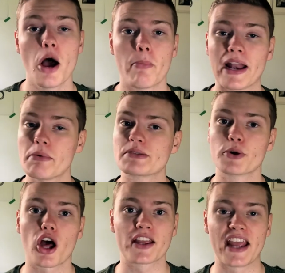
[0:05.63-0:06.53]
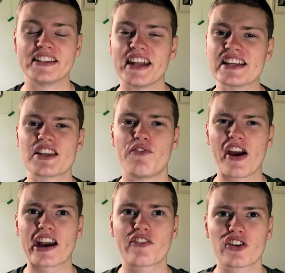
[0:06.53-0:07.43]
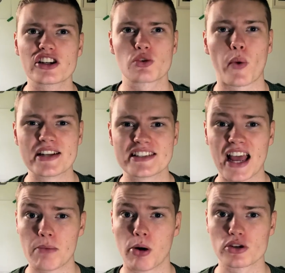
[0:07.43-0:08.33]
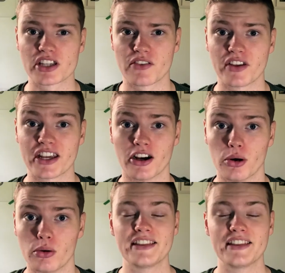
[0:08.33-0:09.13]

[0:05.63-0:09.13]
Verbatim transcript: my name is Murdoch, and today is the very first Wednesday I'm posting a video.